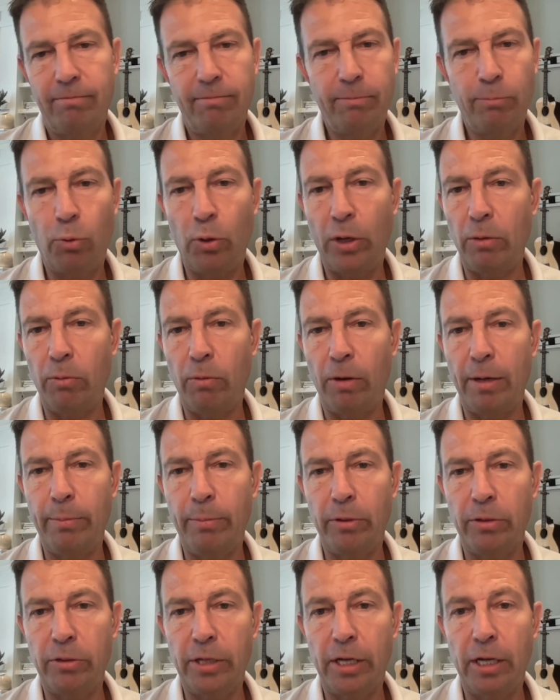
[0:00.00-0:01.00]

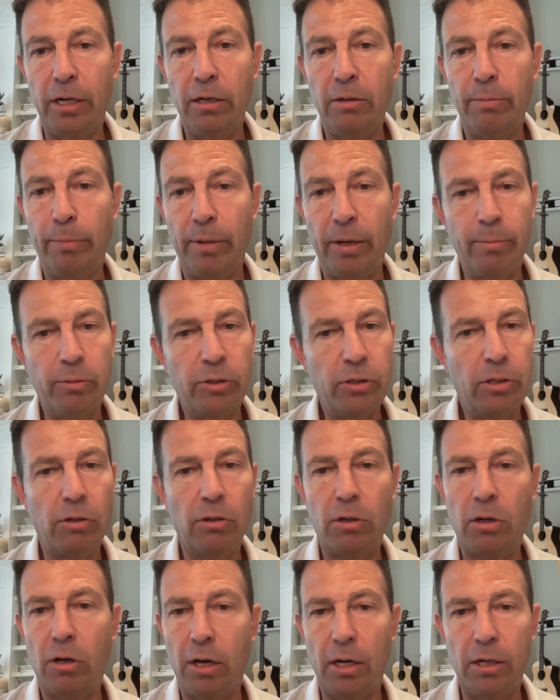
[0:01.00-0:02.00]
0.1%. But I'm still
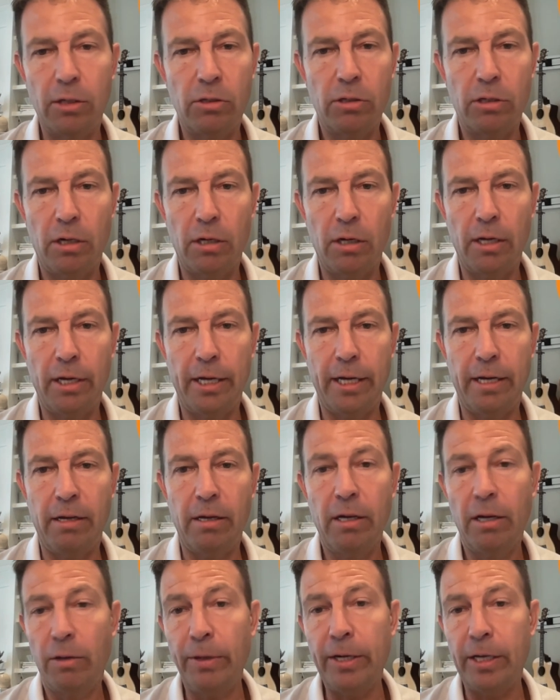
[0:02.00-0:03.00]
constantly,
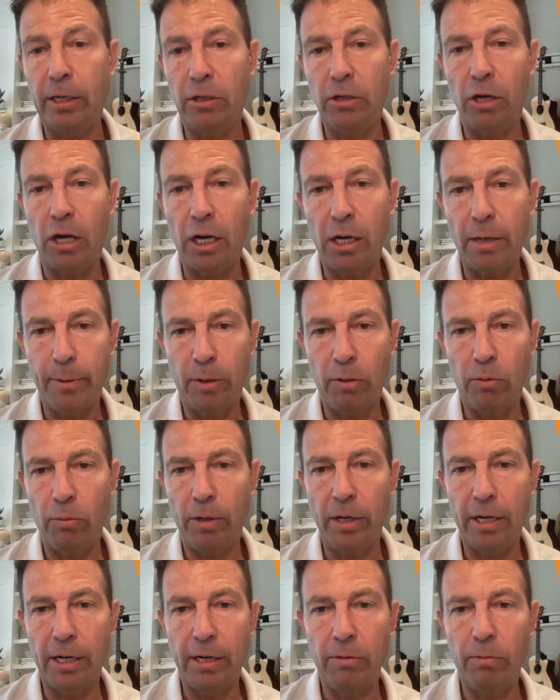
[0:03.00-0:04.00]
we can talk about
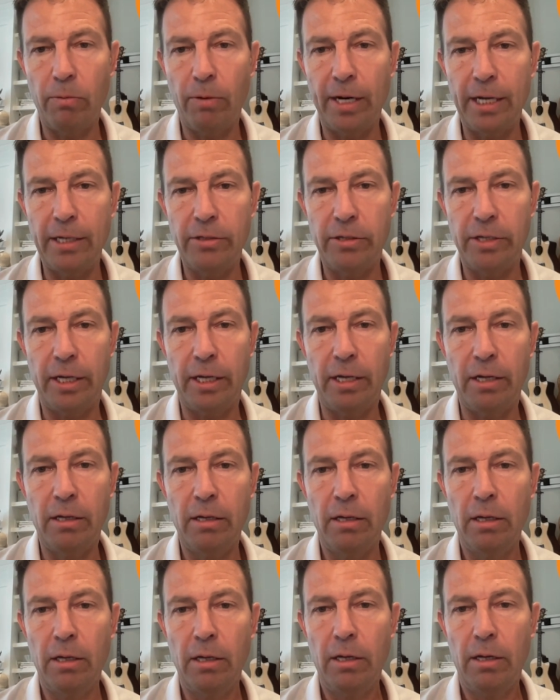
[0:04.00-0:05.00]
what I see,
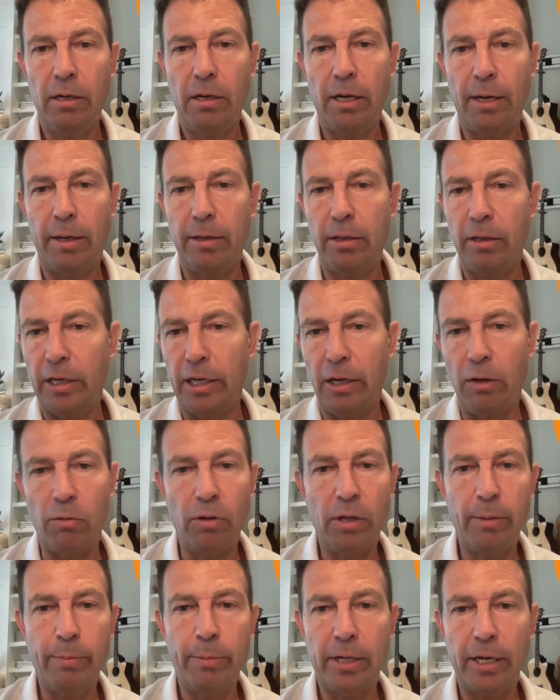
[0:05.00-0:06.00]
the
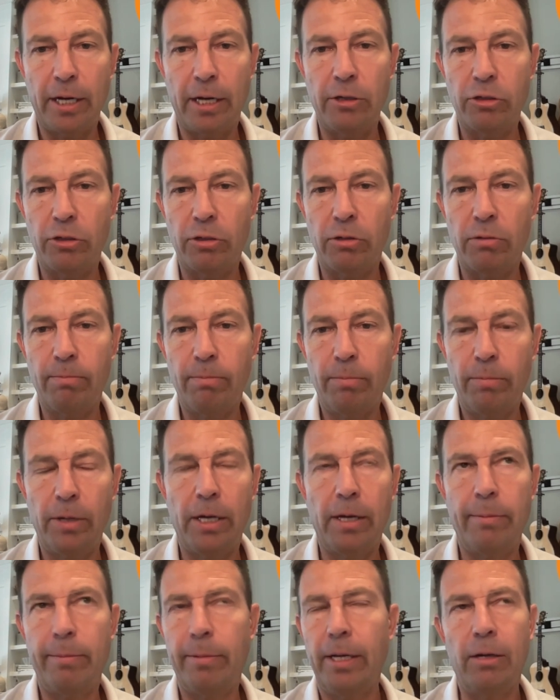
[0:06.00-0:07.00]
only potential
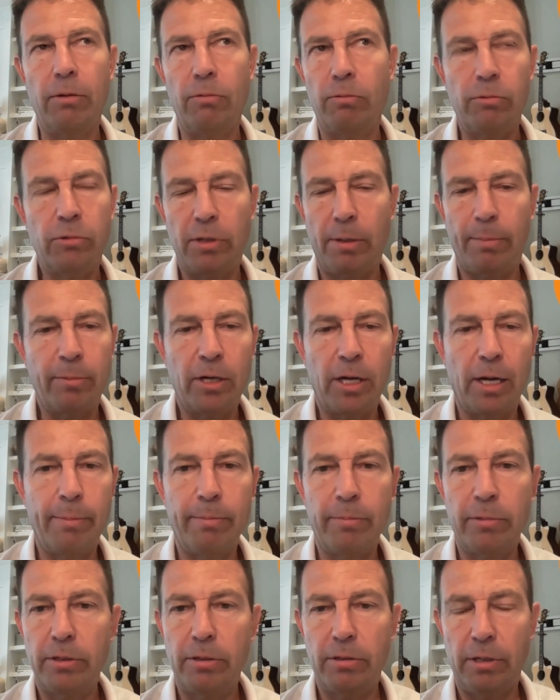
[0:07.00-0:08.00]
at sometime
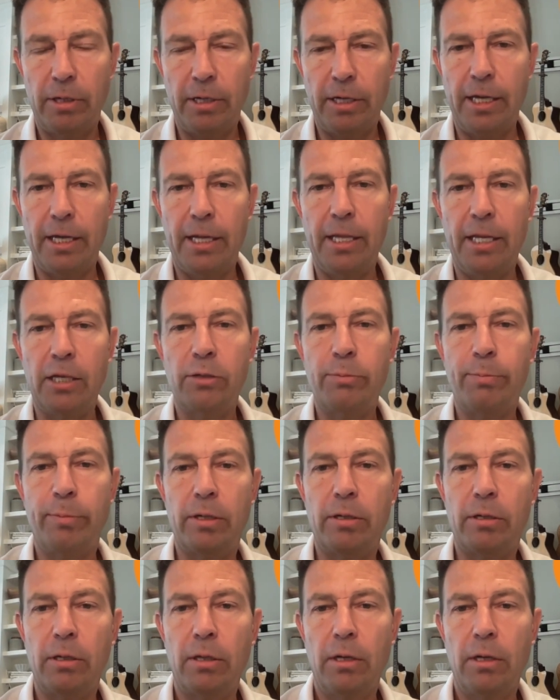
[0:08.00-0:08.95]
in this, but